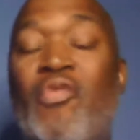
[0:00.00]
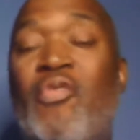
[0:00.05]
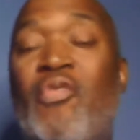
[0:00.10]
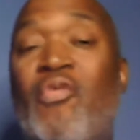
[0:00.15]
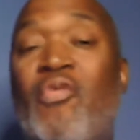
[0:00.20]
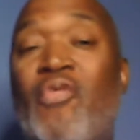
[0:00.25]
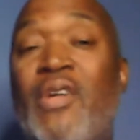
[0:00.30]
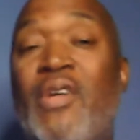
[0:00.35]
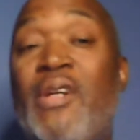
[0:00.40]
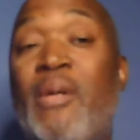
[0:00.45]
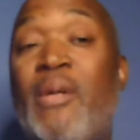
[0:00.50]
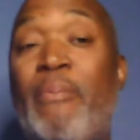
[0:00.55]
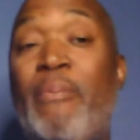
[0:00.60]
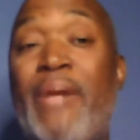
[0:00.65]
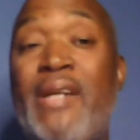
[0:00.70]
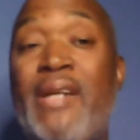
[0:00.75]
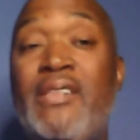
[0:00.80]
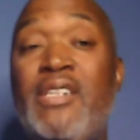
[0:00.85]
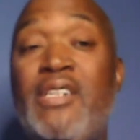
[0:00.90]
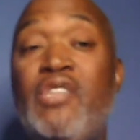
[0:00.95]
One of them
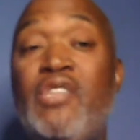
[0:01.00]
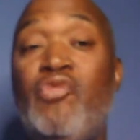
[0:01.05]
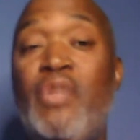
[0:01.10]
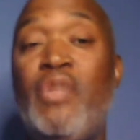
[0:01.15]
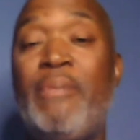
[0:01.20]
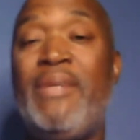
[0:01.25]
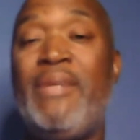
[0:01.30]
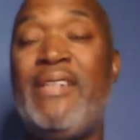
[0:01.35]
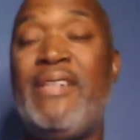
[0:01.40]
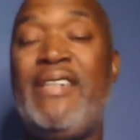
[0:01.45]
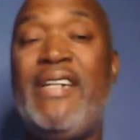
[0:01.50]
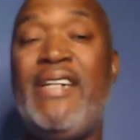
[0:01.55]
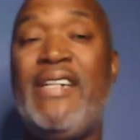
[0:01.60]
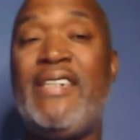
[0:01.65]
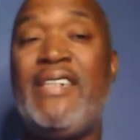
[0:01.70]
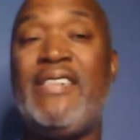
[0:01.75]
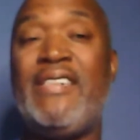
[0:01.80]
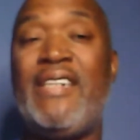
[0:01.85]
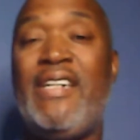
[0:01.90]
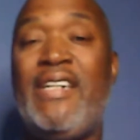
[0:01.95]
politicians would have been dead
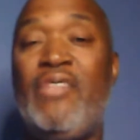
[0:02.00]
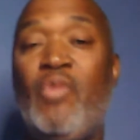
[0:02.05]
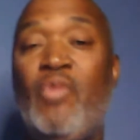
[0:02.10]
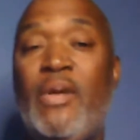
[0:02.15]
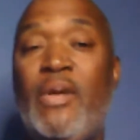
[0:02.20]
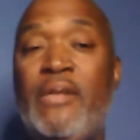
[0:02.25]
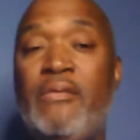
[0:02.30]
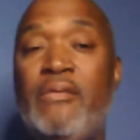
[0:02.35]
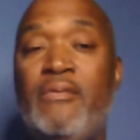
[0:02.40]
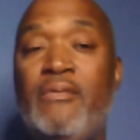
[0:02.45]
the same way.